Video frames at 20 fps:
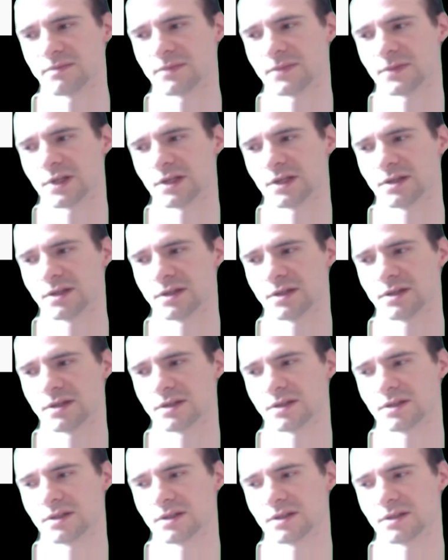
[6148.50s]

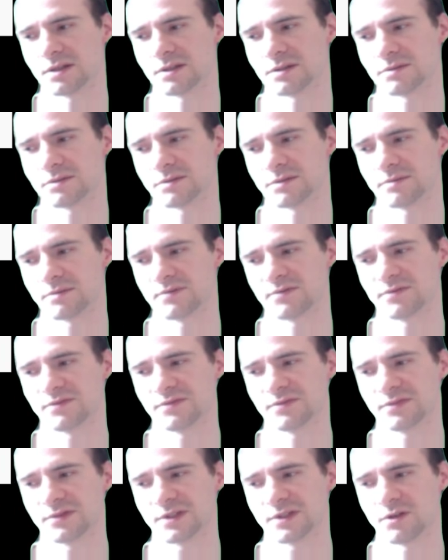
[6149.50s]
And yeah, I
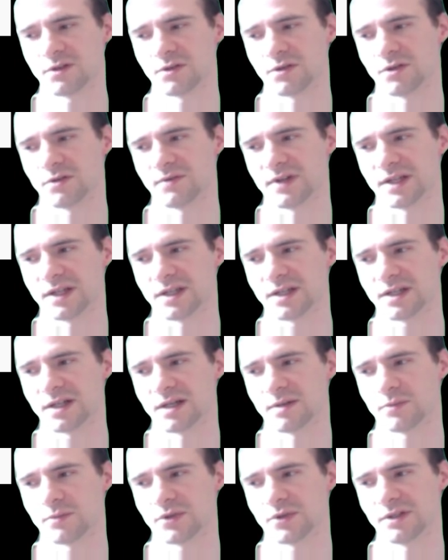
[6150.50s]
don't know why he
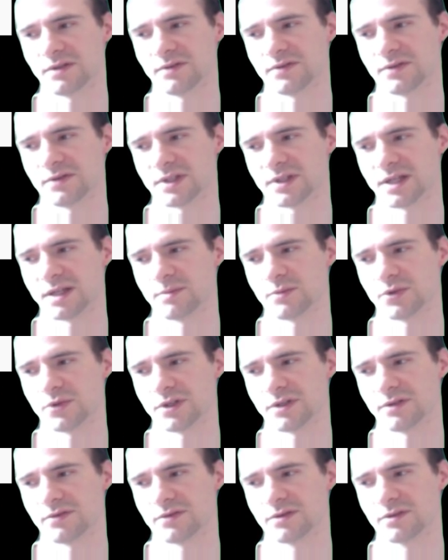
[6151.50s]
can't breathe. He can
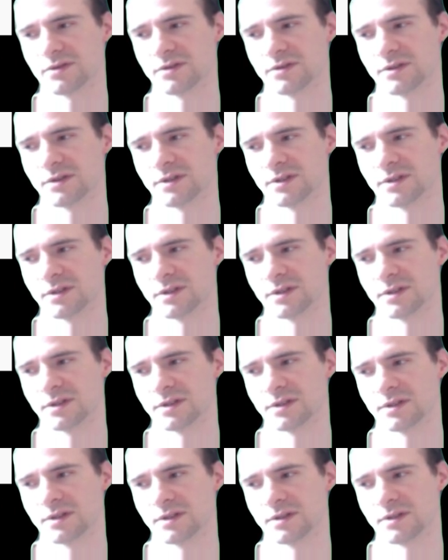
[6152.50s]
breathe.
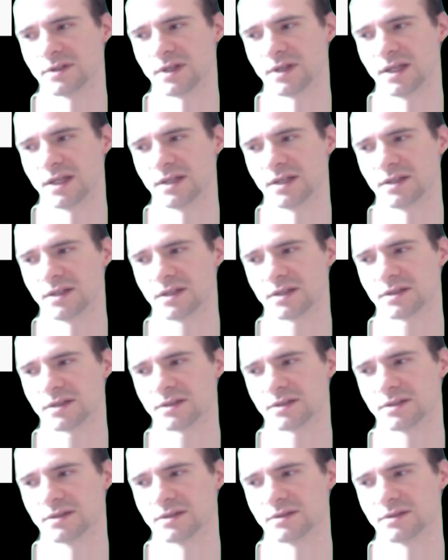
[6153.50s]
Ending.